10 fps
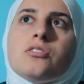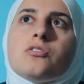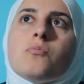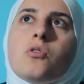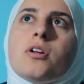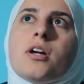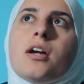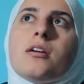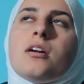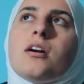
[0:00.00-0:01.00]
this morning,
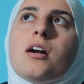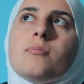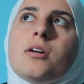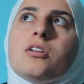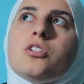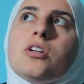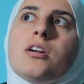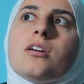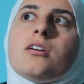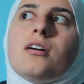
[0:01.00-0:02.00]
I made a
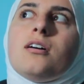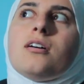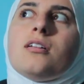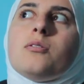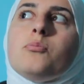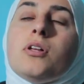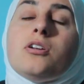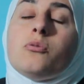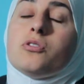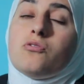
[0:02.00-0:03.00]
shake. The
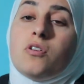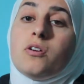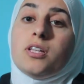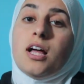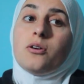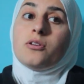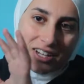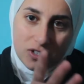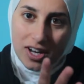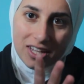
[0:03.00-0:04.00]
blender was very loud. I
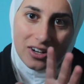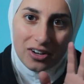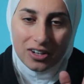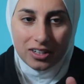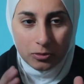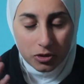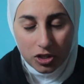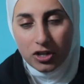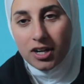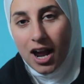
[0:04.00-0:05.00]
drank it all, it was
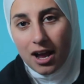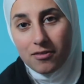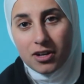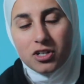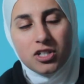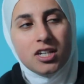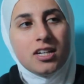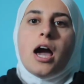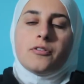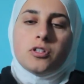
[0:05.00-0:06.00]
good, I have
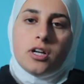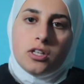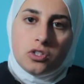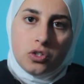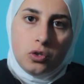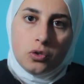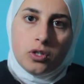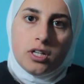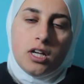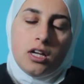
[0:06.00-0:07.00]
energy. After I eat
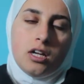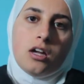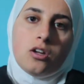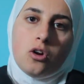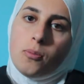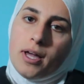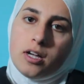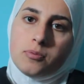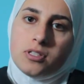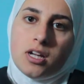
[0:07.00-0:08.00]
suhoor, I go back
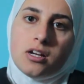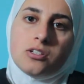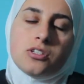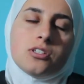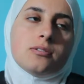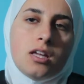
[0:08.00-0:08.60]
upstairs,